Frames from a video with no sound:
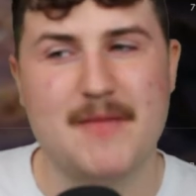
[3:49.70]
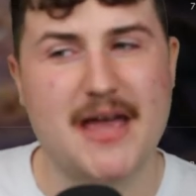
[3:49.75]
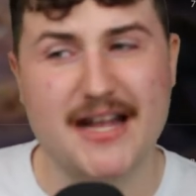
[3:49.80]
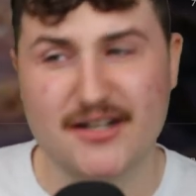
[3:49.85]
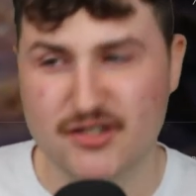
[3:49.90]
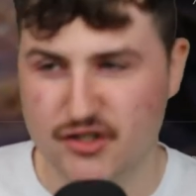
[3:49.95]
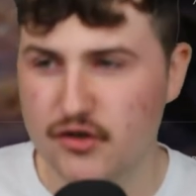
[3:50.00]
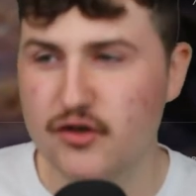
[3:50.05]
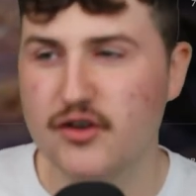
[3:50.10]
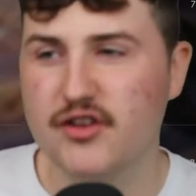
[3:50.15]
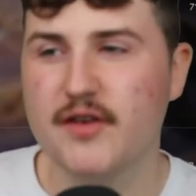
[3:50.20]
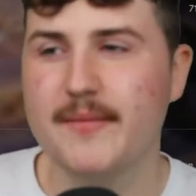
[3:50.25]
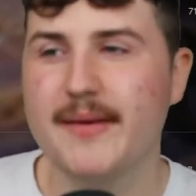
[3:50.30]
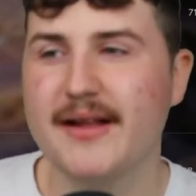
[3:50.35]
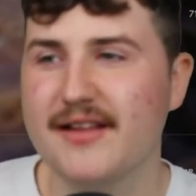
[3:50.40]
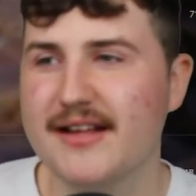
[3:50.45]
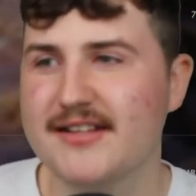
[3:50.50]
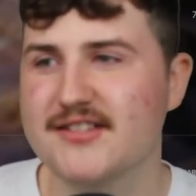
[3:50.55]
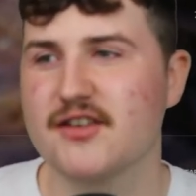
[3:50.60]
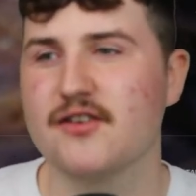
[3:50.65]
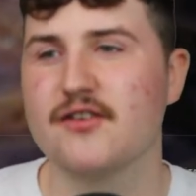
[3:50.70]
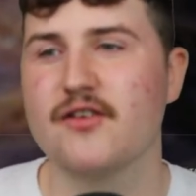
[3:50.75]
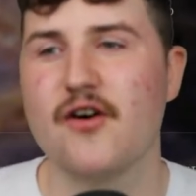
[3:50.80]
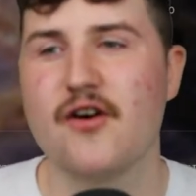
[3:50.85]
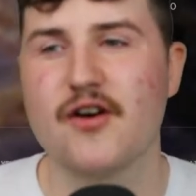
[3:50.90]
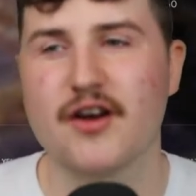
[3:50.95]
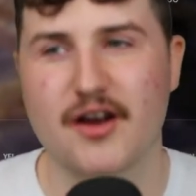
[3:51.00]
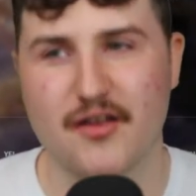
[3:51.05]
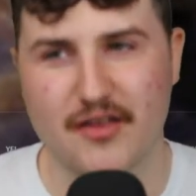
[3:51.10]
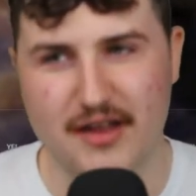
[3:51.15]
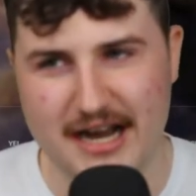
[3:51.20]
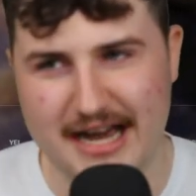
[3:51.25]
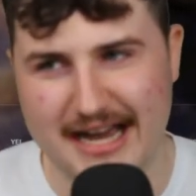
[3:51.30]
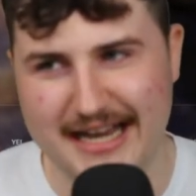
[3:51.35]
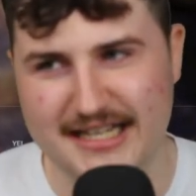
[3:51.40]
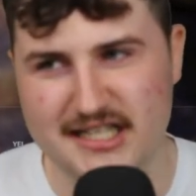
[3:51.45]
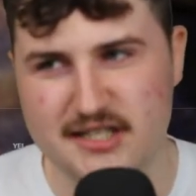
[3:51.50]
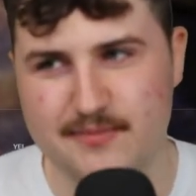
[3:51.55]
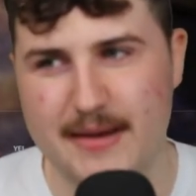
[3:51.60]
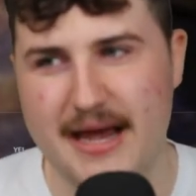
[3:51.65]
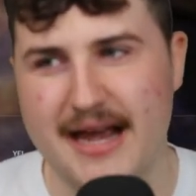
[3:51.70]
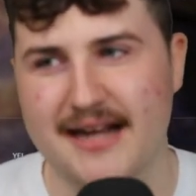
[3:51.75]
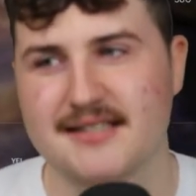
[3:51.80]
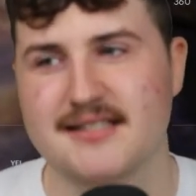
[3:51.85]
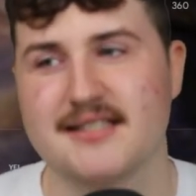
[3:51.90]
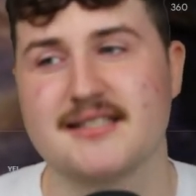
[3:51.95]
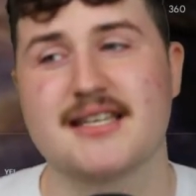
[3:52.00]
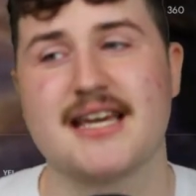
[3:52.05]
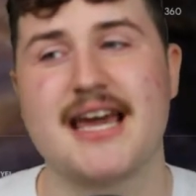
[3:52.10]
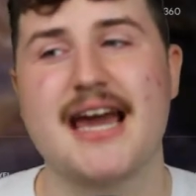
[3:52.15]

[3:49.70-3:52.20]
it took them a little longer than I expected.